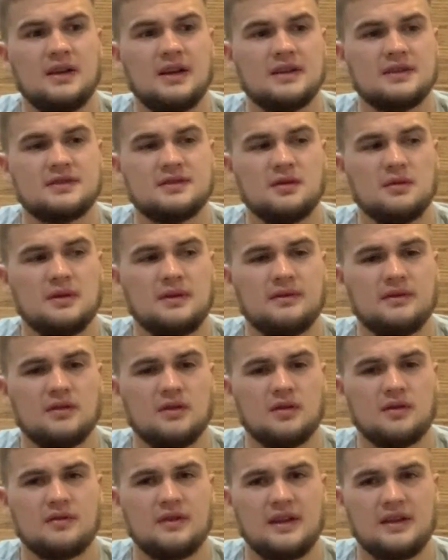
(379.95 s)
Just don't even
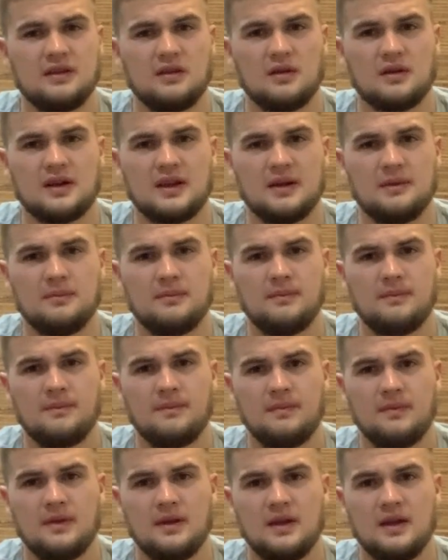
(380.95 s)
look at them.
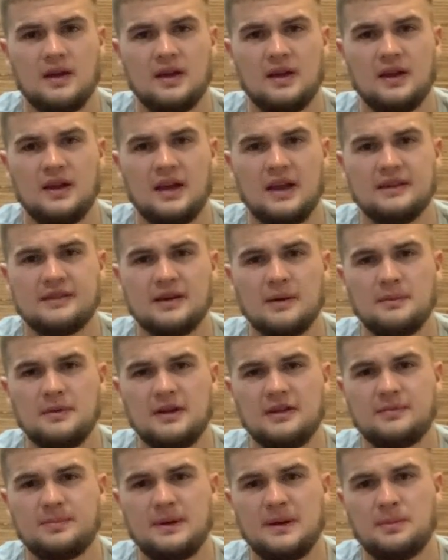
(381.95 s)
And some of
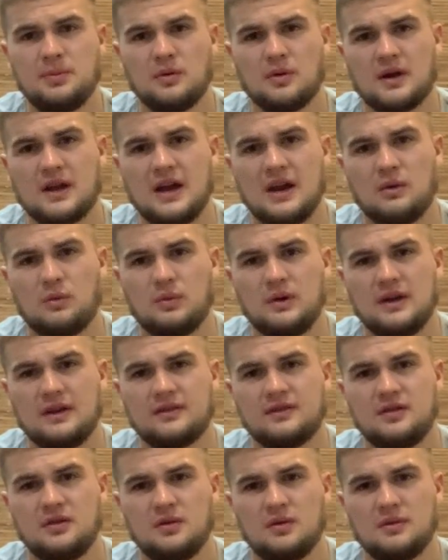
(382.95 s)
these people are kind of weak
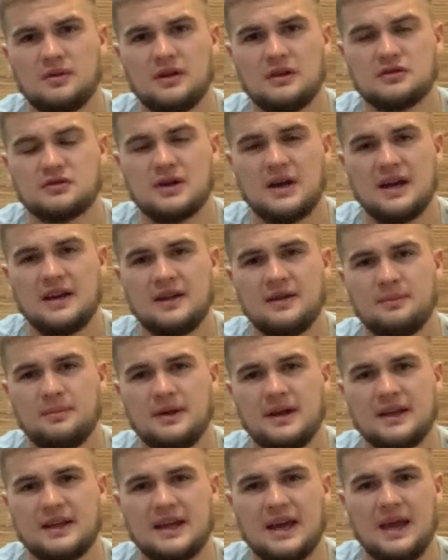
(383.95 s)
too. They'll try to
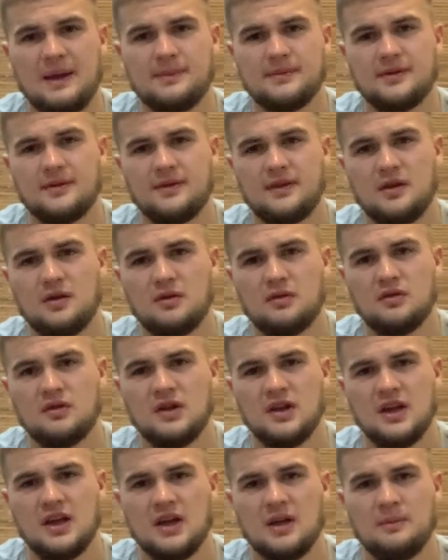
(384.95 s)
play games with you,
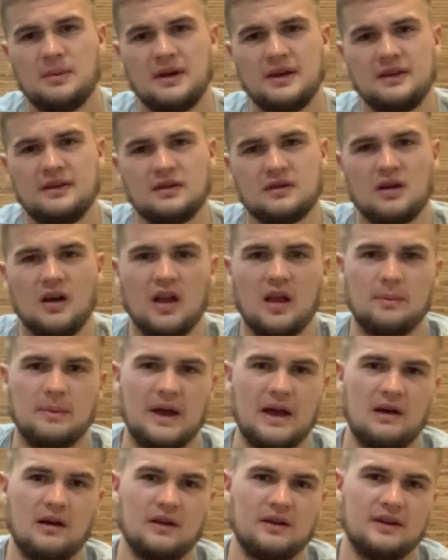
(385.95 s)
but you call them
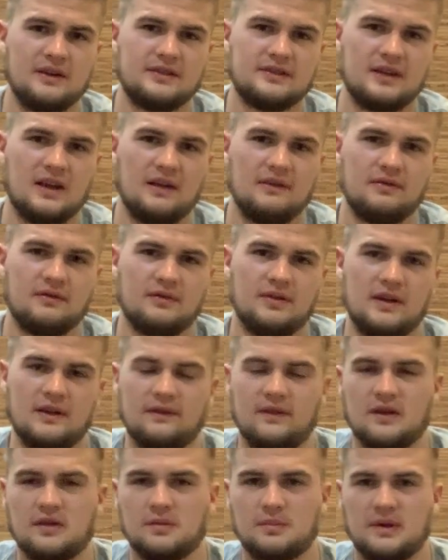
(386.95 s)
out on this stuff in front
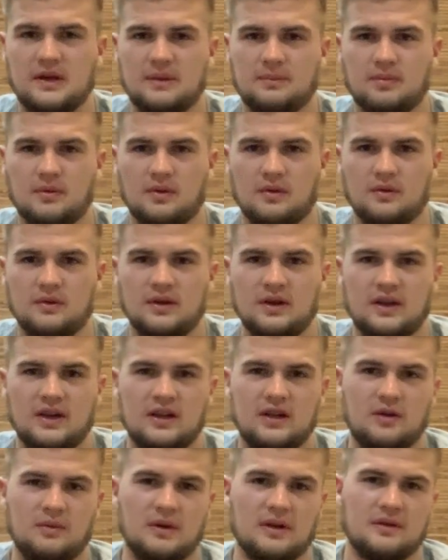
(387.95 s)
of other people,
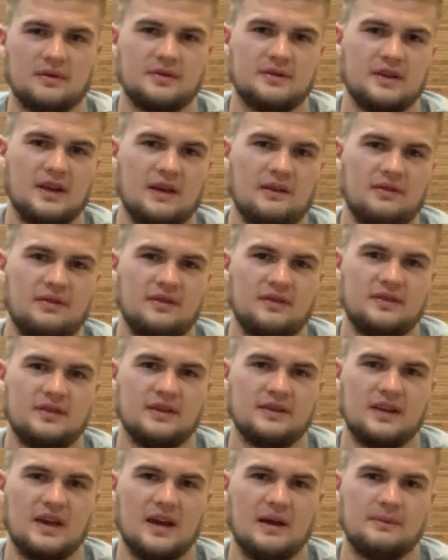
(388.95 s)
do other stuff.
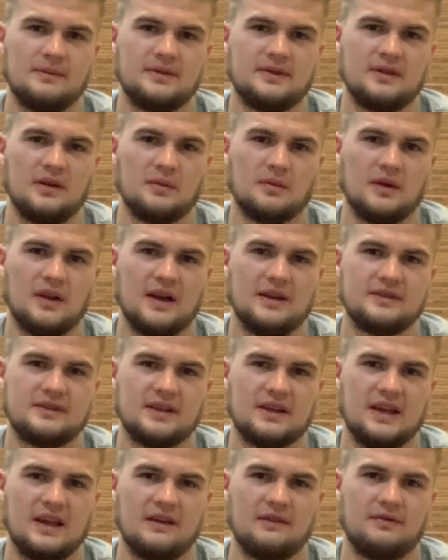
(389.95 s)
Sometimes they'll realize they
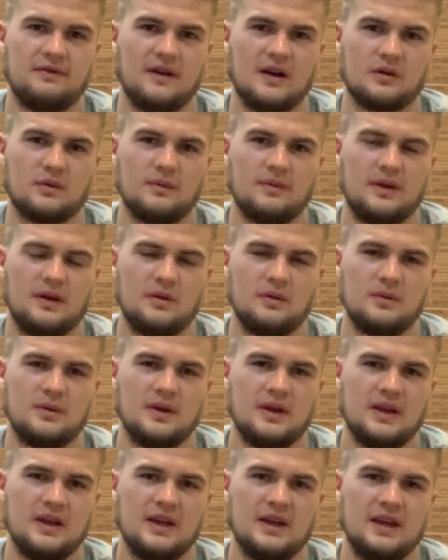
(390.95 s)
can't fuck with you,
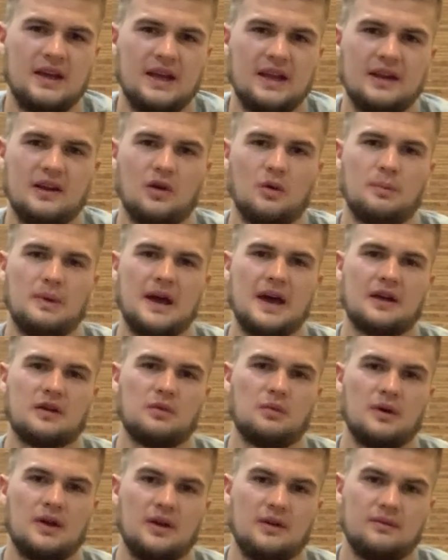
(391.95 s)
and they'll back
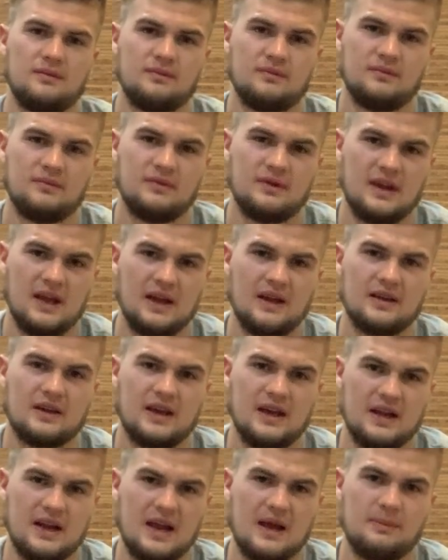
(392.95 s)
away. That
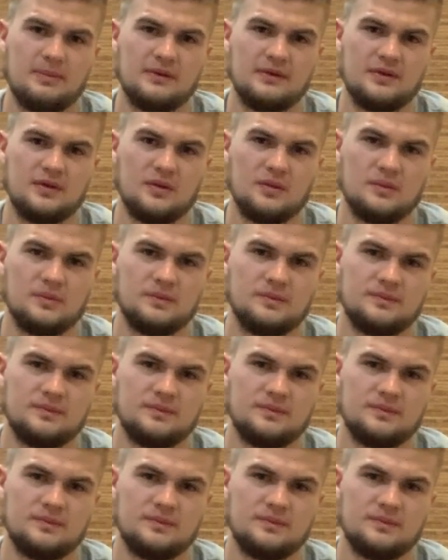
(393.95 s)
can happen too.